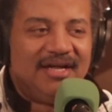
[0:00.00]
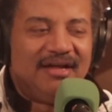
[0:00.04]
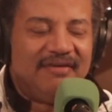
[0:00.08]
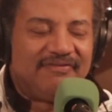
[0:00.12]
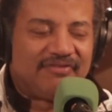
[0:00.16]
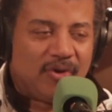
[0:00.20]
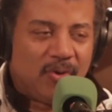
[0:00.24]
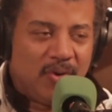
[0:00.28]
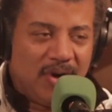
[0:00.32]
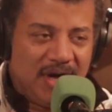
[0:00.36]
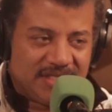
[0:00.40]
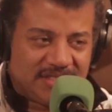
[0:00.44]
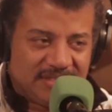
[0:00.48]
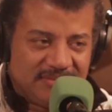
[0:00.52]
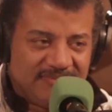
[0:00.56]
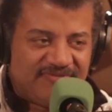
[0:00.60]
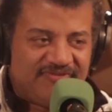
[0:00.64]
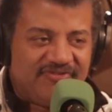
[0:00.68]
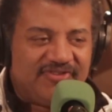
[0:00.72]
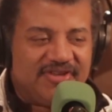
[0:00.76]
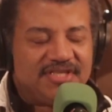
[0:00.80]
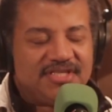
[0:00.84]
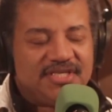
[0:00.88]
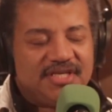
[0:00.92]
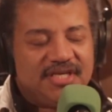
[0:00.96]
of quantum
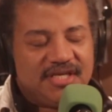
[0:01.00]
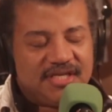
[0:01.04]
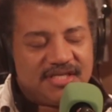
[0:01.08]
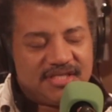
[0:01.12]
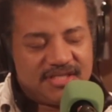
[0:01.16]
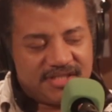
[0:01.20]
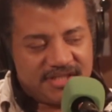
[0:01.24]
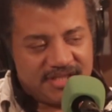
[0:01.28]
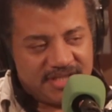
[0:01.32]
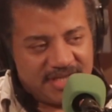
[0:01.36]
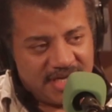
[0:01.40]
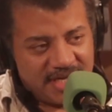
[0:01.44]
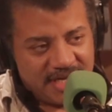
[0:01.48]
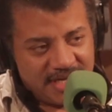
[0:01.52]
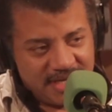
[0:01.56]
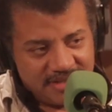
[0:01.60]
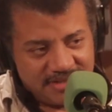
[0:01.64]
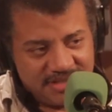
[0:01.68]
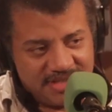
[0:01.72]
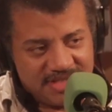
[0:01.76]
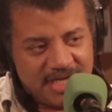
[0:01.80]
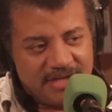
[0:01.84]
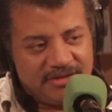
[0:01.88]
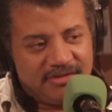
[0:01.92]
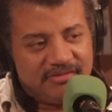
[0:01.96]
physics
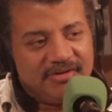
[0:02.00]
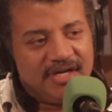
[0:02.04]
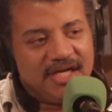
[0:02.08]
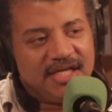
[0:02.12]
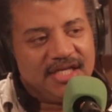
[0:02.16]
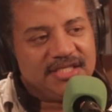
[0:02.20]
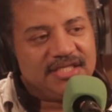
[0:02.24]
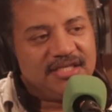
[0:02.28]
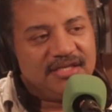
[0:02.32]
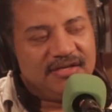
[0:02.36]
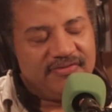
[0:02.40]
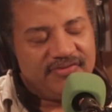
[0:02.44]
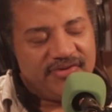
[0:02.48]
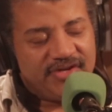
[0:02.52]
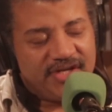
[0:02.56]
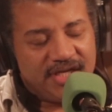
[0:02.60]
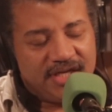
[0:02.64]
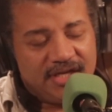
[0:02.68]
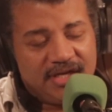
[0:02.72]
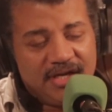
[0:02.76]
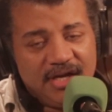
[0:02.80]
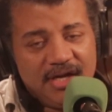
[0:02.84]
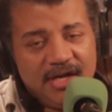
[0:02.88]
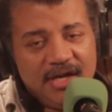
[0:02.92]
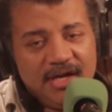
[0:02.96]
and general
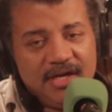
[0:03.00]
relativity